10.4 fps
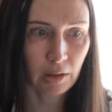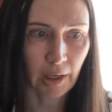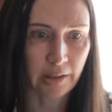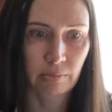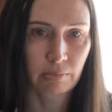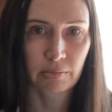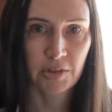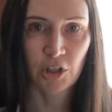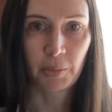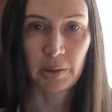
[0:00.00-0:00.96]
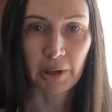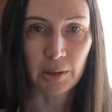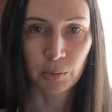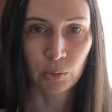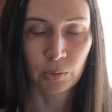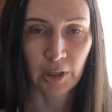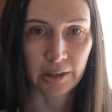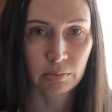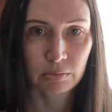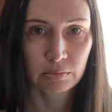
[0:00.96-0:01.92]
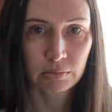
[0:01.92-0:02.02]
like so many people, like
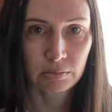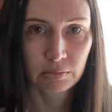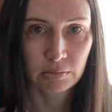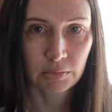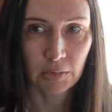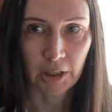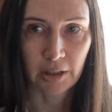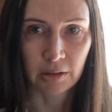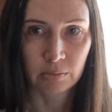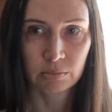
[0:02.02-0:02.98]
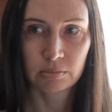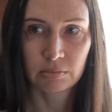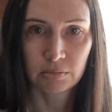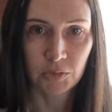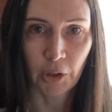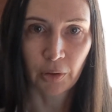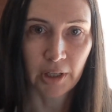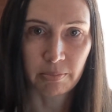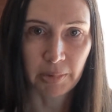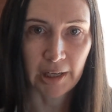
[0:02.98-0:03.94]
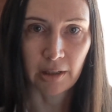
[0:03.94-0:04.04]
I think local
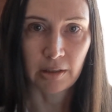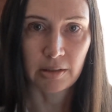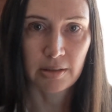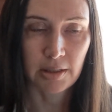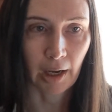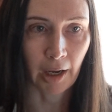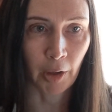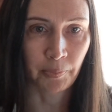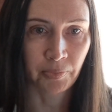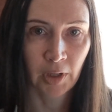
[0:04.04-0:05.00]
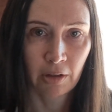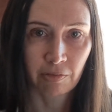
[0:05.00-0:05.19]
MPs, um,